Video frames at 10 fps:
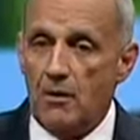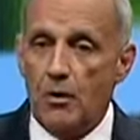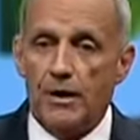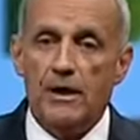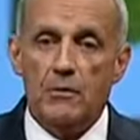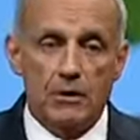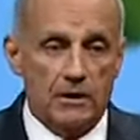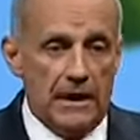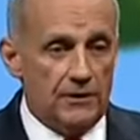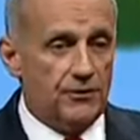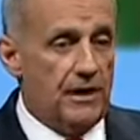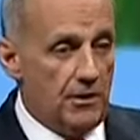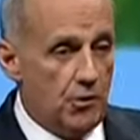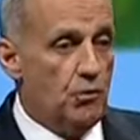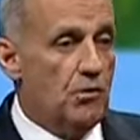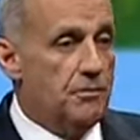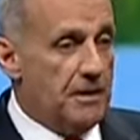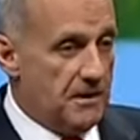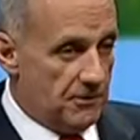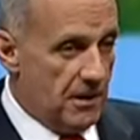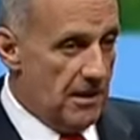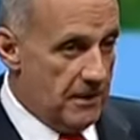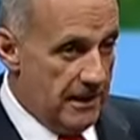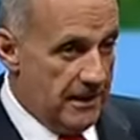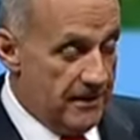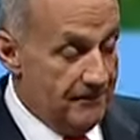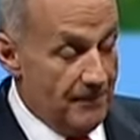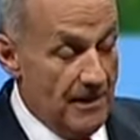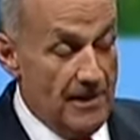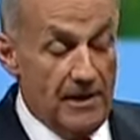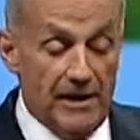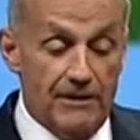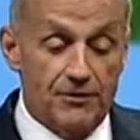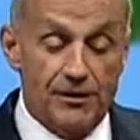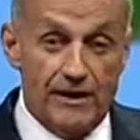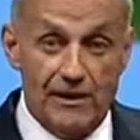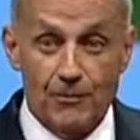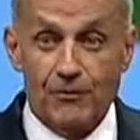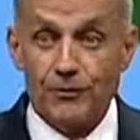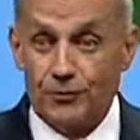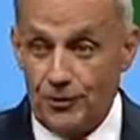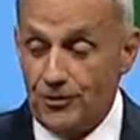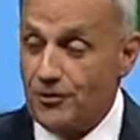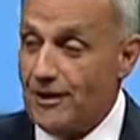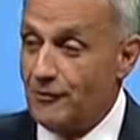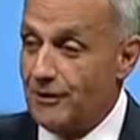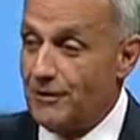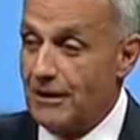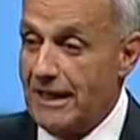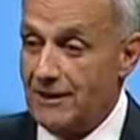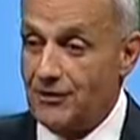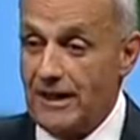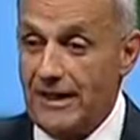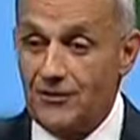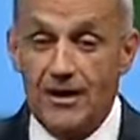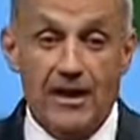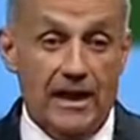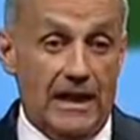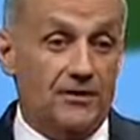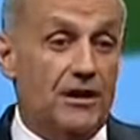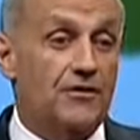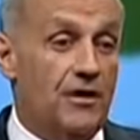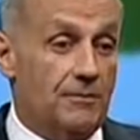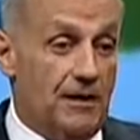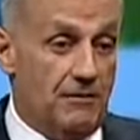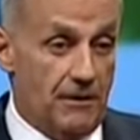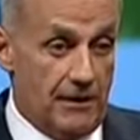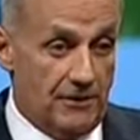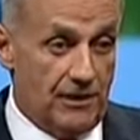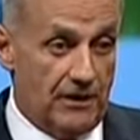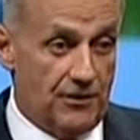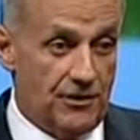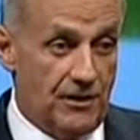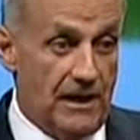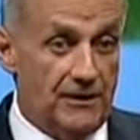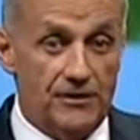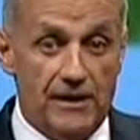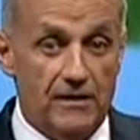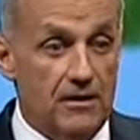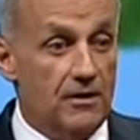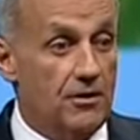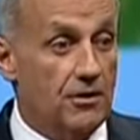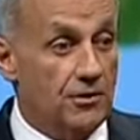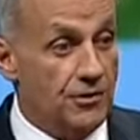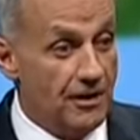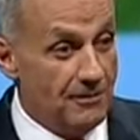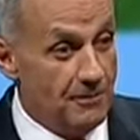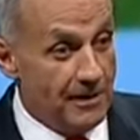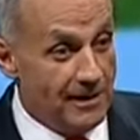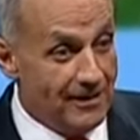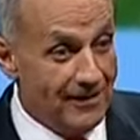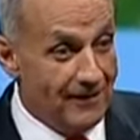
where he will announce that you will be his nominee. Can't even say it anymore, for Surgeon General of the United States. And I said something very intelligent. I said, You're shitting me.